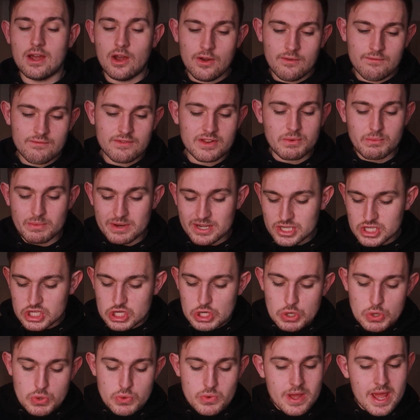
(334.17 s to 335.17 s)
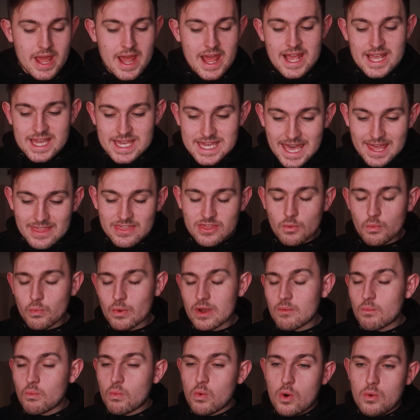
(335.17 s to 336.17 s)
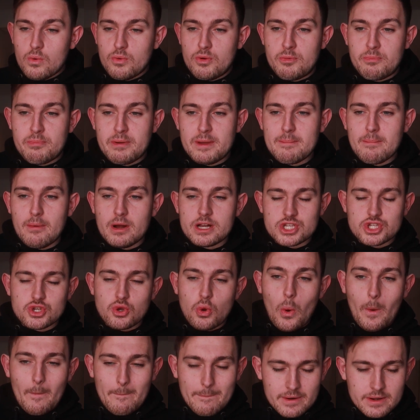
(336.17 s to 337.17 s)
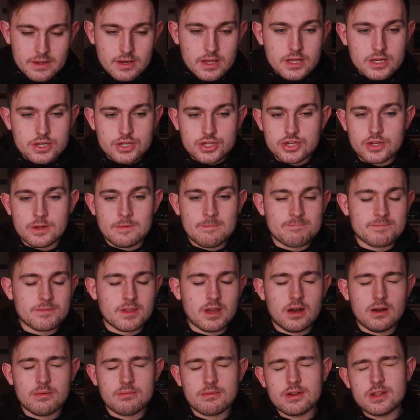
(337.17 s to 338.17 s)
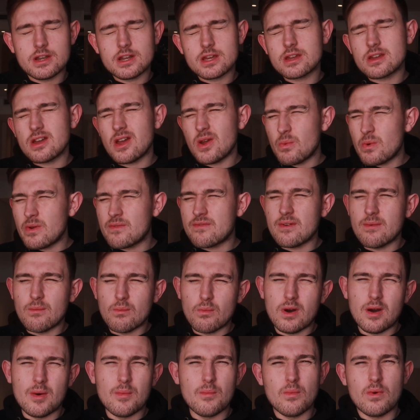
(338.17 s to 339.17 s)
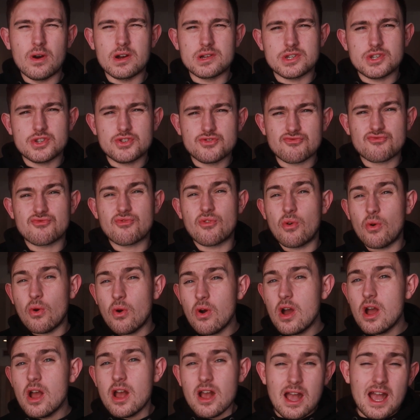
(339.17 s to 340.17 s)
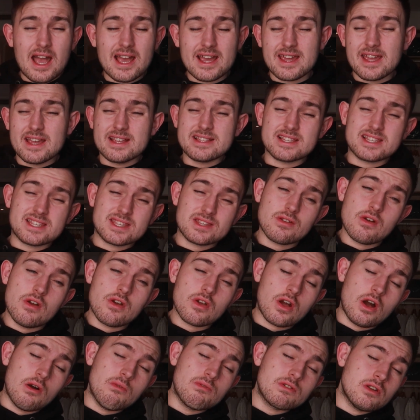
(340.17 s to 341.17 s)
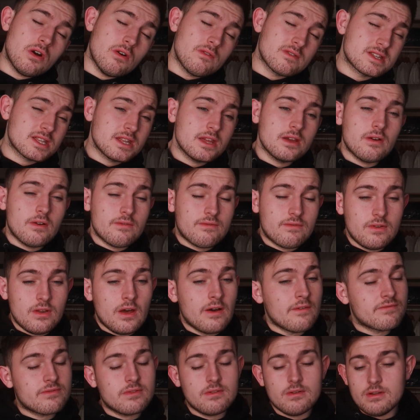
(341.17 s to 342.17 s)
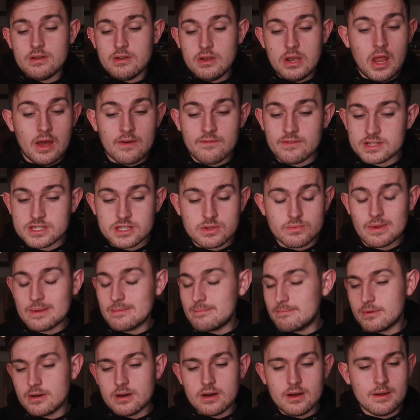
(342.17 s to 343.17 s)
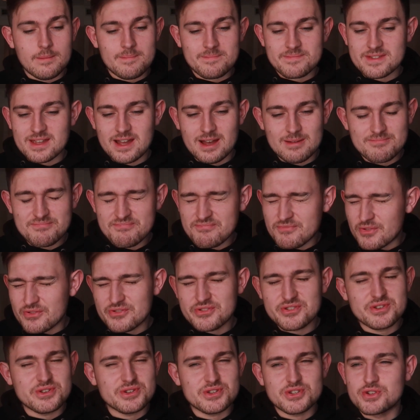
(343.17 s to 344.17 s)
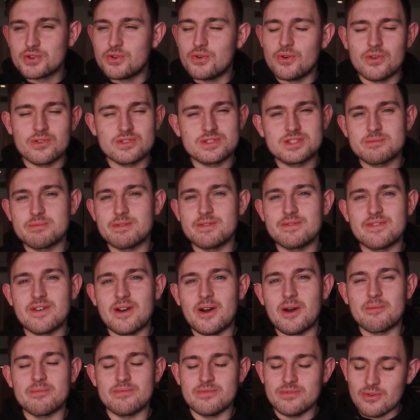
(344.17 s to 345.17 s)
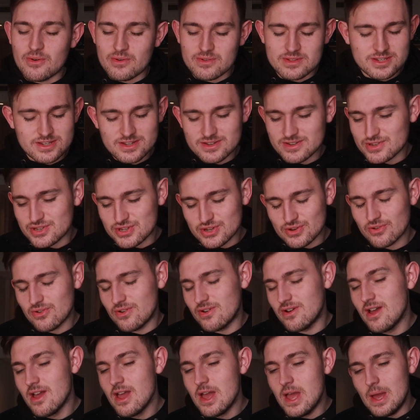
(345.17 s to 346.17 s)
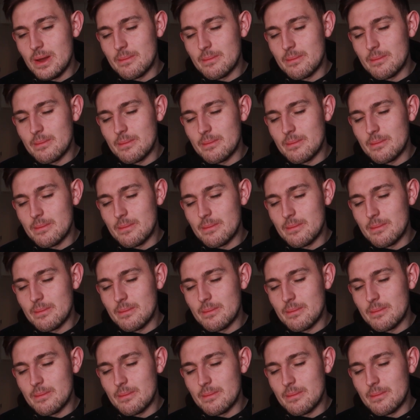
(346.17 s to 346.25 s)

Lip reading: Hopefully we do get the win. What would be my score prediction? I'm going to go with a 1-1 draw against Stoke. I would obviously have loved us to win, but I'm not too sure, to be fair. I'm not too sure.